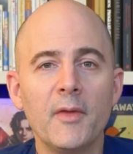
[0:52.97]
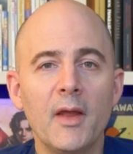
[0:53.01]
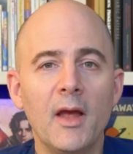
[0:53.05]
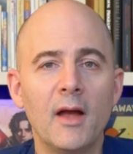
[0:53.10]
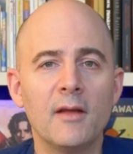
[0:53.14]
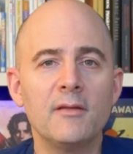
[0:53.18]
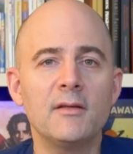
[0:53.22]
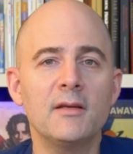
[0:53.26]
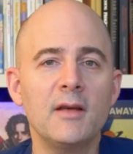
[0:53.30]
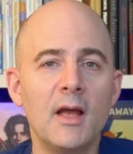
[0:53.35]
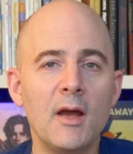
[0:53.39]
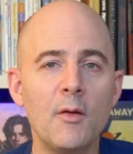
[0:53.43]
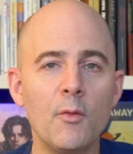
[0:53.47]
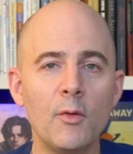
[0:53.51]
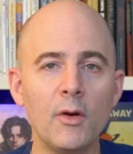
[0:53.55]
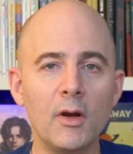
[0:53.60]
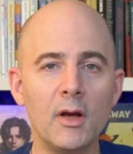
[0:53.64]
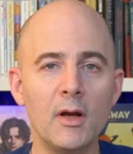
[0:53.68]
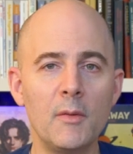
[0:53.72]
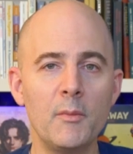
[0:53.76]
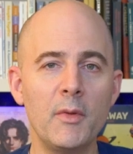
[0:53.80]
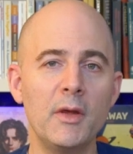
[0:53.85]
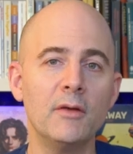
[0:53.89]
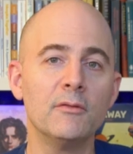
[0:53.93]
And today we're
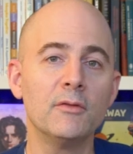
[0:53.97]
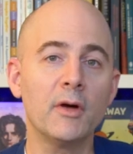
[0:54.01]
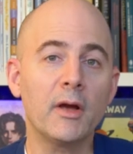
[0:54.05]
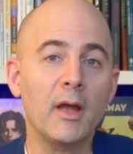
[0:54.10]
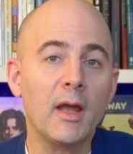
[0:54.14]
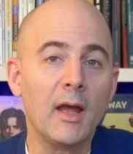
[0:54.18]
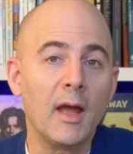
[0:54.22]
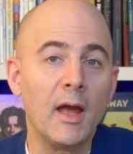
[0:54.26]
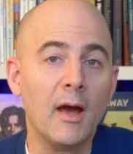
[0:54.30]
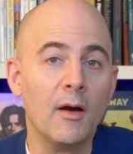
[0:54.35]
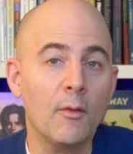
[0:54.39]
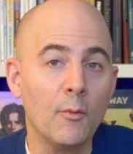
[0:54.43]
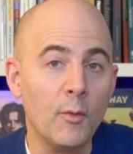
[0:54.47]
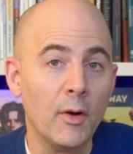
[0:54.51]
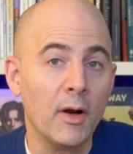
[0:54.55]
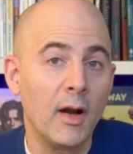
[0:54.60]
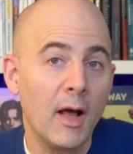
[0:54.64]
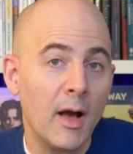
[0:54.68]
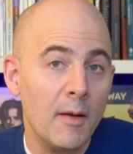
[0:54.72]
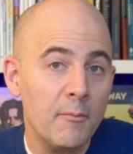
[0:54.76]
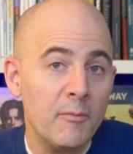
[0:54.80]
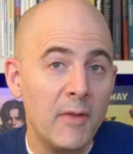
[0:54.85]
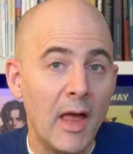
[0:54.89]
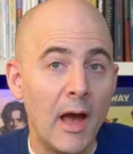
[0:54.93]
going to be looking at what
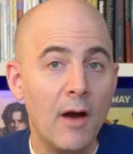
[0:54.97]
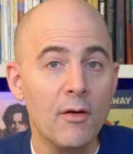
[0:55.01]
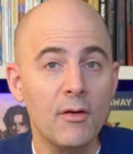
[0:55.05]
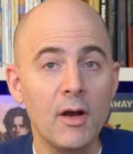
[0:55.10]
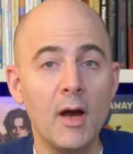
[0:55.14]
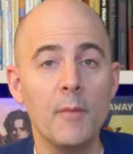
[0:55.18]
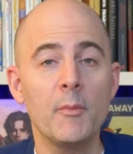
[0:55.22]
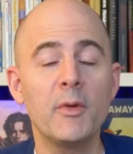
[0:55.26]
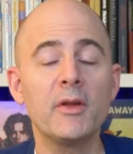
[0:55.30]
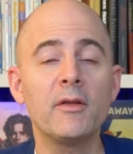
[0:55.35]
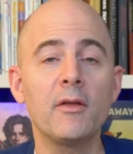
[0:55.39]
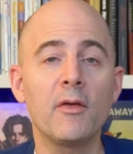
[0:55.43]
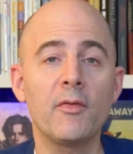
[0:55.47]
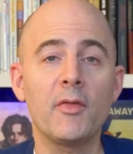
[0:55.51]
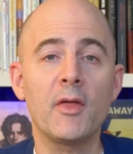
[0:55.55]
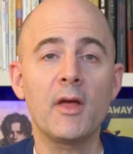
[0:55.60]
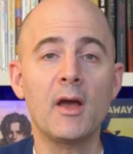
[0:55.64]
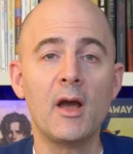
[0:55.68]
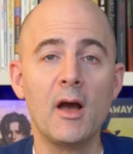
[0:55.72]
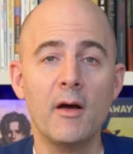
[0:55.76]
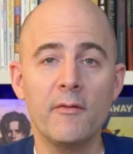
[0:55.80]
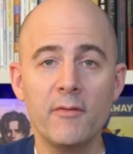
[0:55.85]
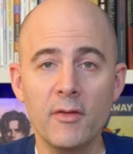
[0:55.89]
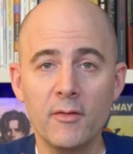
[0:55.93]
I'm now coming to
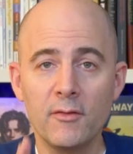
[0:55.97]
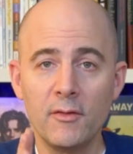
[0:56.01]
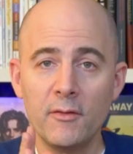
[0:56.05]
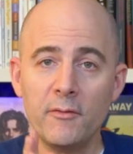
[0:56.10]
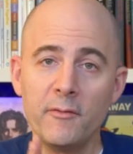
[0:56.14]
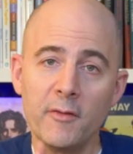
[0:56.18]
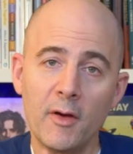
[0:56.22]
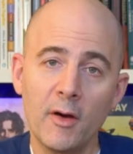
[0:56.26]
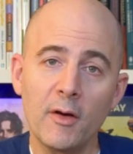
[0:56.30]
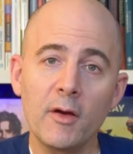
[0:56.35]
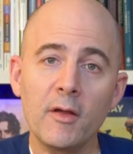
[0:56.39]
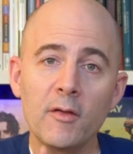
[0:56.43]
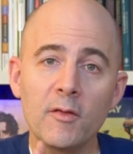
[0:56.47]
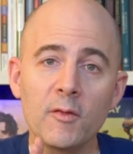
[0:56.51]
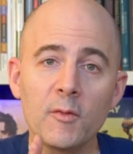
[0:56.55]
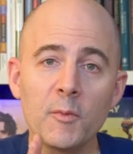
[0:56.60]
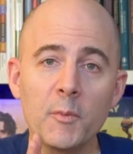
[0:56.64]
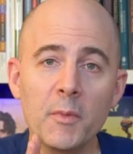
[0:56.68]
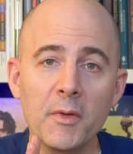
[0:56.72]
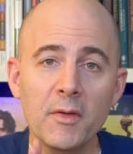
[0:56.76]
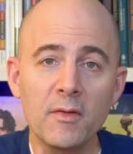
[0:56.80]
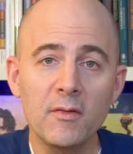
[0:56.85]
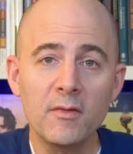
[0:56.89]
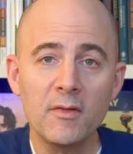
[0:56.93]
think of as a very
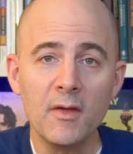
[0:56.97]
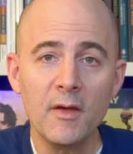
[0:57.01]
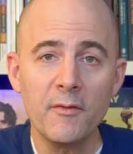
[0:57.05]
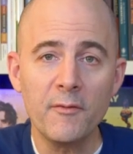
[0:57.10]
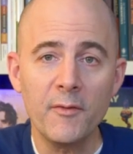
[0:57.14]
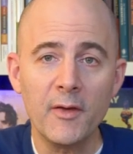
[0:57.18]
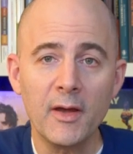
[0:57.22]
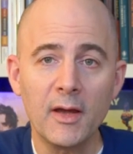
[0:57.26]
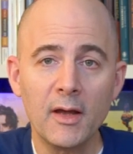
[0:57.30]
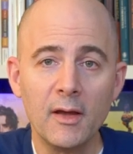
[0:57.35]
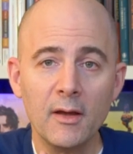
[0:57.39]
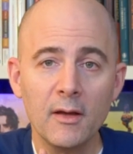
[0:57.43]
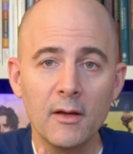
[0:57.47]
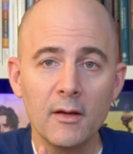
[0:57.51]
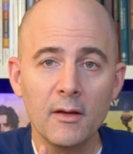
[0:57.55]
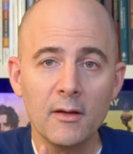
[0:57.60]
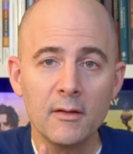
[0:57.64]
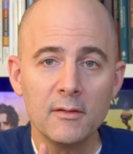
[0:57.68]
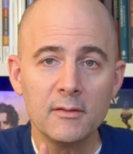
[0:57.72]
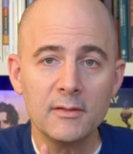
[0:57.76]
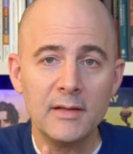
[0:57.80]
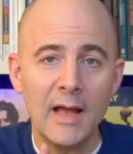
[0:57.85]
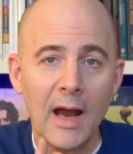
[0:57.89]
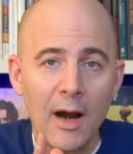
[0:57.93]
specific,
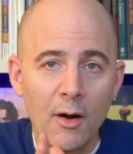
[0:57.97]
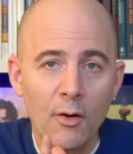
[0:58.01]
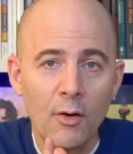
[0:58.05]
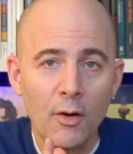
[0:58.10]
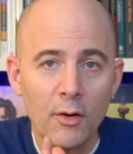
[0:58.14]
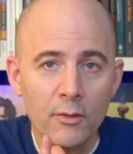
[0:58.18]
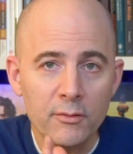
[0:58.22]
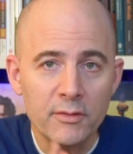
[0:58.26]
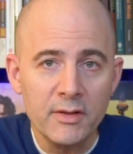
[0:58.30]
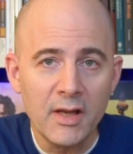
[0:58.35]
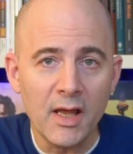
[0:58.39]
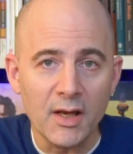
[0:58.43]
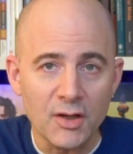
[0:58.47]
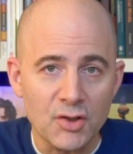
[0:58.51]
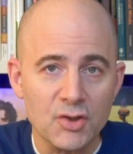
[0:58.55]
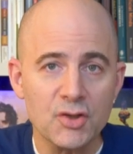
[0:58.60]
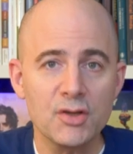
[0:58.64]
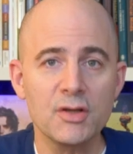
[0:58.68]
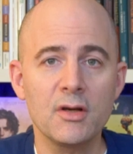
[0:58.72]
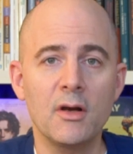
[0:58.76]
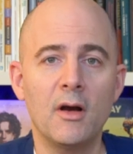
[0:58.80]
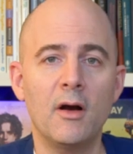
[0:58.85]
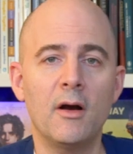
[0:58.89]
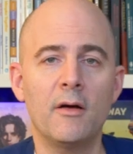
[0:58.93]
narrow
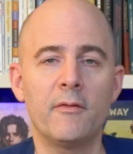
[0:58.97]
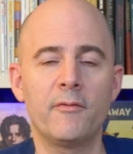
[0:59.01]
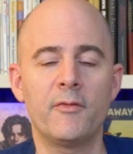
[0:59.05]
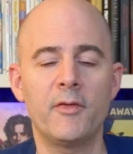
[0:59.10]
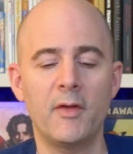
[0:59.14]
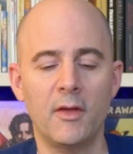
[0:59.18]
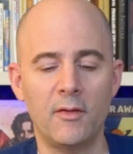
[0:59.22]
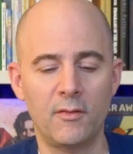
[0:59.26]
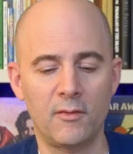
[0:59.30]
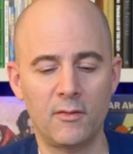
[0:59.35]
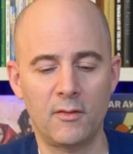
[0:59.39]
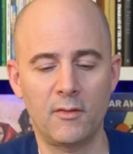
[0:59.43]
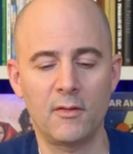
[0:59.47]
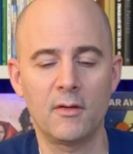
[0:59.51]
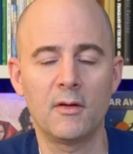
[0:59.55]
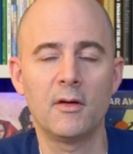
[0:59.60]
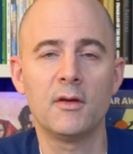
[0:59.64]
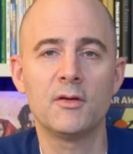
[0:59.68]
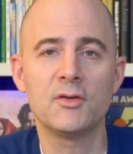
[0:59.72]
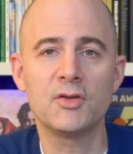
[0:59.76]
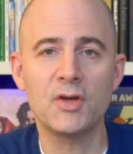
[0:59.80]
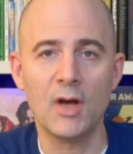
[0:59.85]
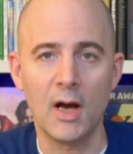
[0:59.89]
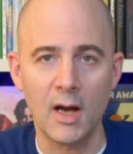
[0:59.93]
niche of this
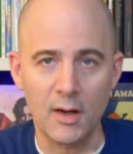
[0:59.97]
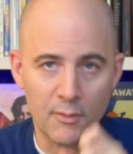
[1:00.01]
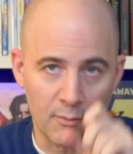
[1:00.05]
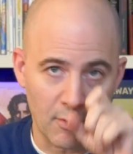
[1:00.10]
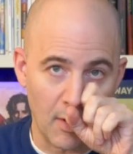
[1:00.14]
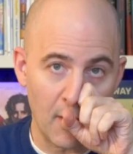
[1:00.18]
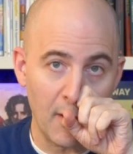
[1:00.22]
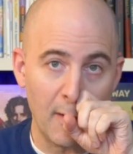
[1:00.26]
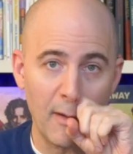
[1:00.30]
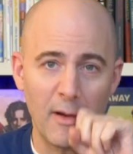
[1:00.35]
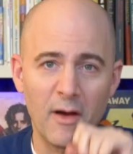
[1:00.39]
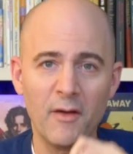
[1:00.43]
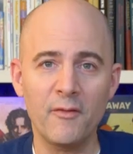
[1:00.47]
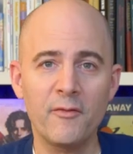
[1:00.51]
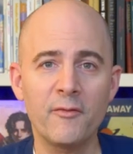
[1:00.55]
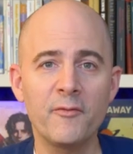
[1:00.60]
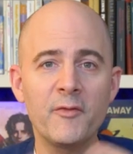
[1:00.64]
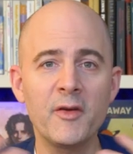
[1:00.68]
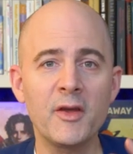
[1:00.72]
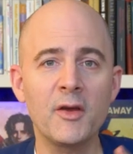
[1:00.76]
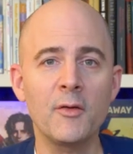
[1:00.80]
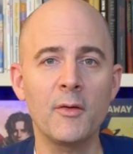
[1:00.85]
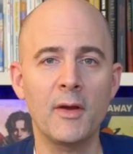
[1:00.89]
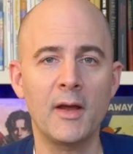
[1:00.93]
genre of
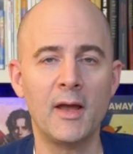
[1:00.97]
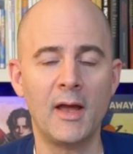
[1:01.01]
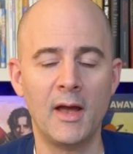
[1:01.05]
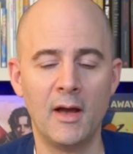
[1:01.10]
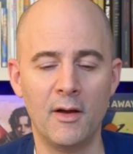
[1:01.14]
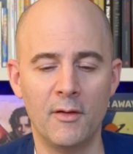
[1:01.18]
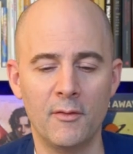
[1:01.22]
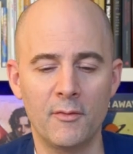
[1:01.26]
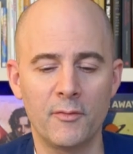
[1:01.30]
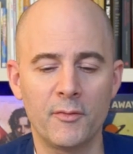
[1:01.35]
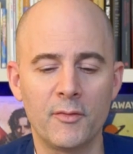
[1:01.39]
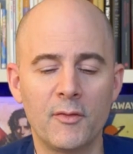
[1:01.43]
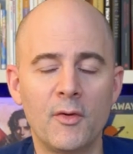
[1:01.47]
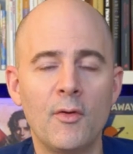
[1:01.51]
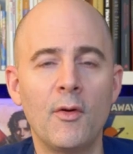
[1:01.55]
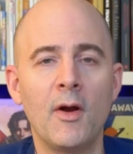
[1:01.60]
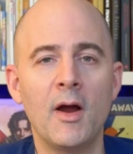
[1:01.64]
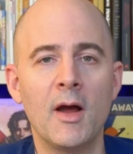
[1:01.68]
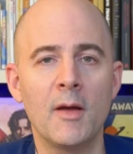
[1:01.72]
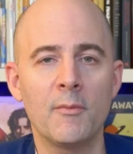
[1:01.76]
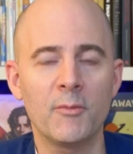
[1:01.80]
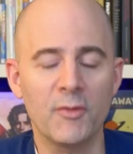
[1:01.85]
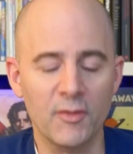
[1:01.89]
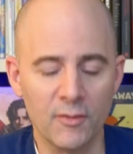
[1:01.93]
figuring out
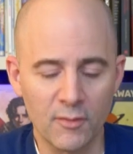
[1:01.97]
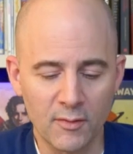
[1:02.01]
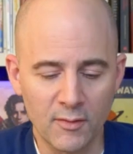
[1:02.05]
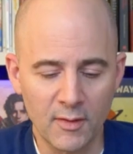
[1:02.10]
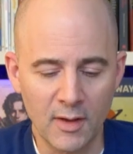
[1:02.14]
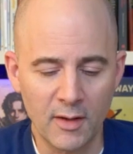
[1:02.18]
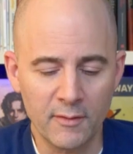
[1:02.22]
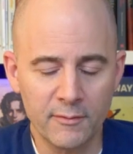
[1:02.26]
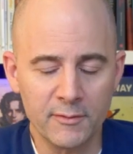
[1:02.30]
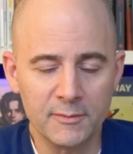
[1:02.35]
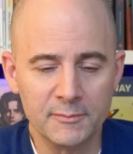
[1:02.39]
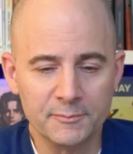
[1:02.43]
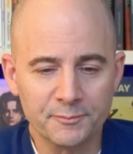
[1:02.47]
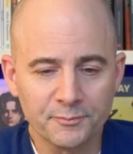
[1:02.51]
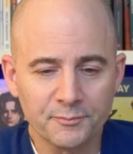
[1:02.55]
crimes and stuff.